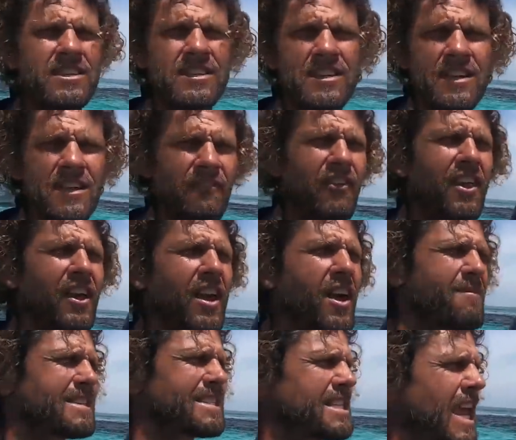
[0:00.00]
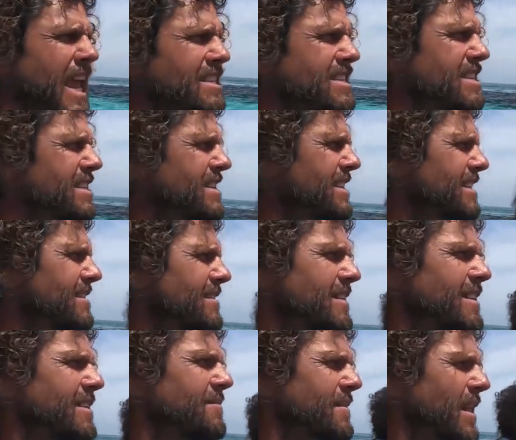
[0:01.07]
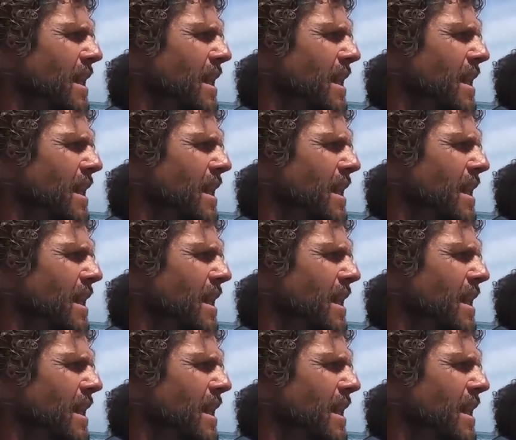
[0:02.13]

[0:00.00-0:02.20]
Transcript: And yes, she was very astute with her